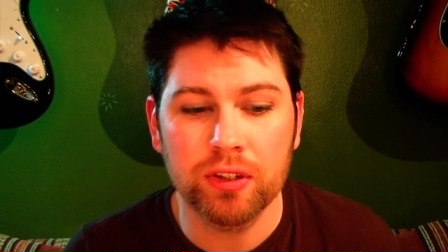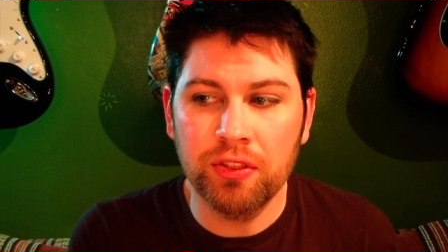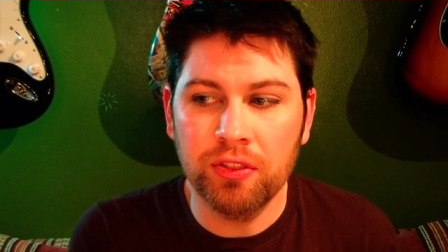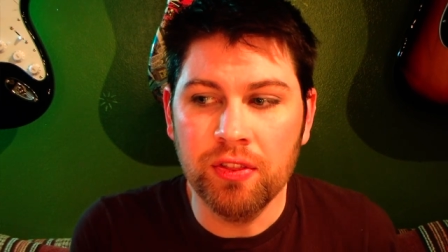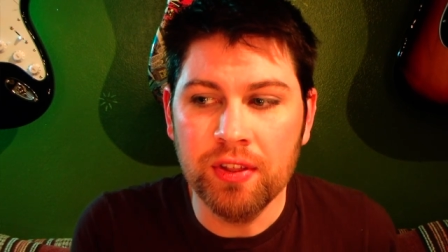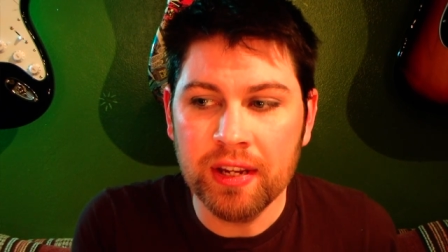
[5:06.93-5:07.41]

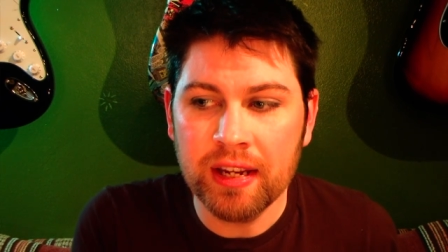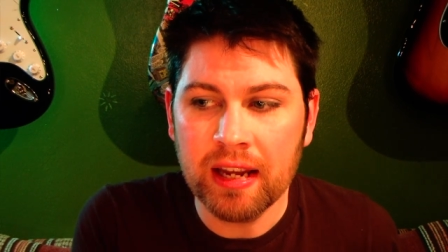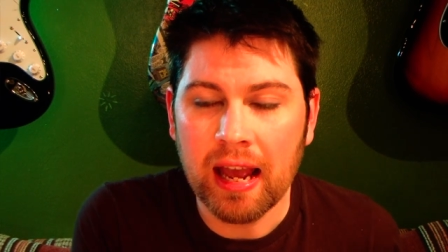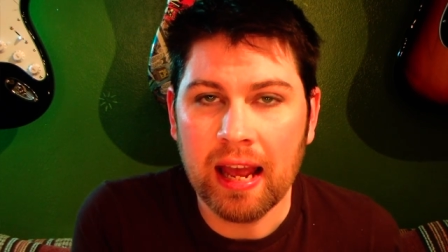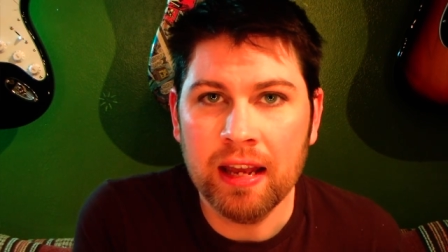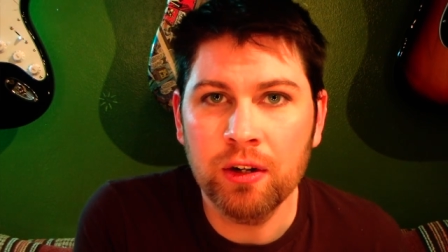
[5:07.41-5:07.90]
the
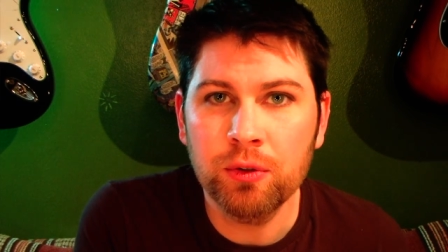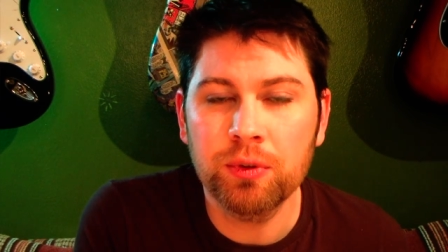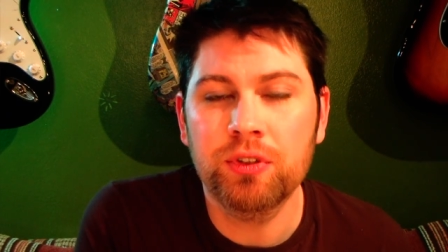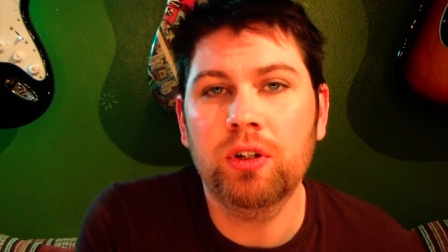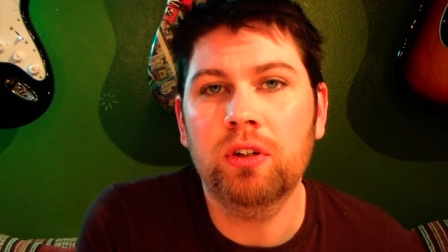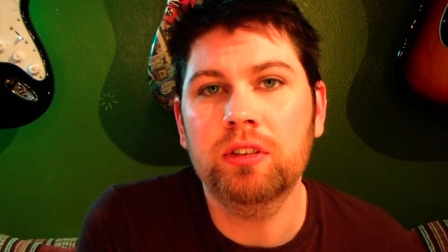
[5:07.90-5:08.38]
end
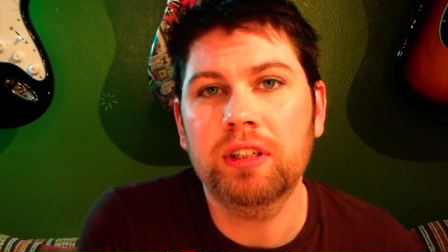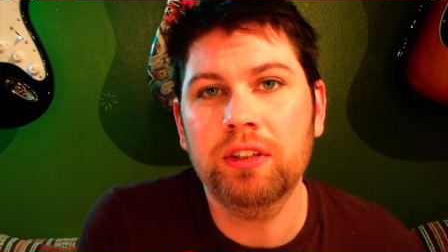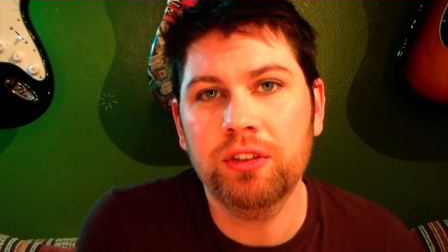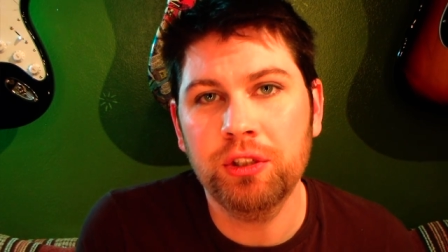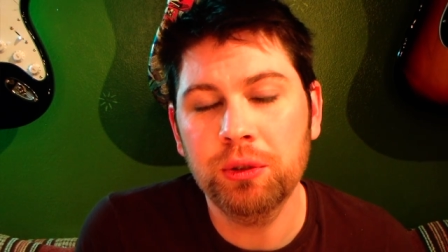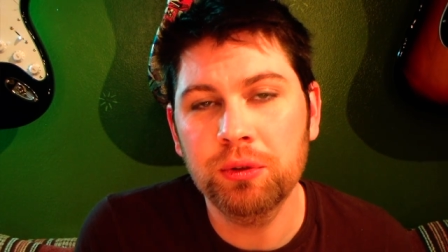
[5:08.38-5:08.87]
result is
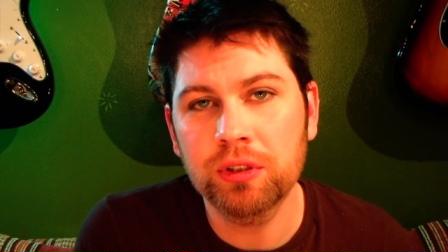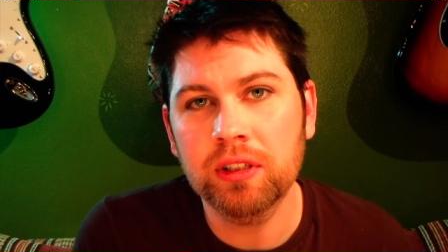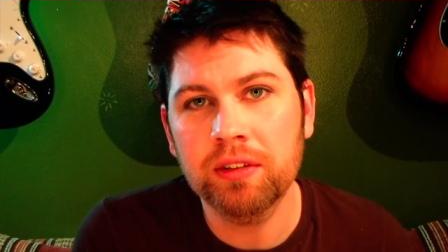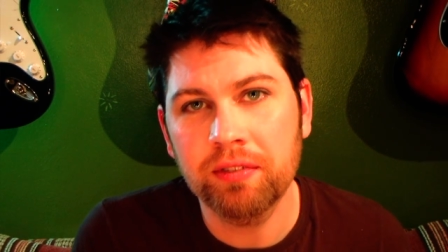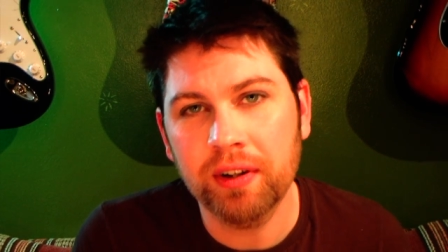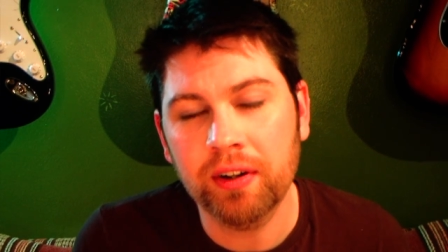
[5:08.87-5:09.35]
usually
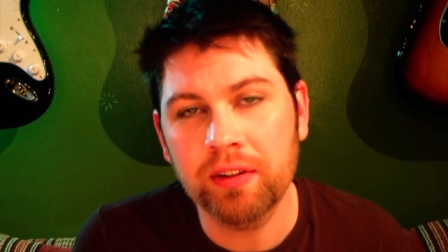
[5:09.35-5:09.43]
very,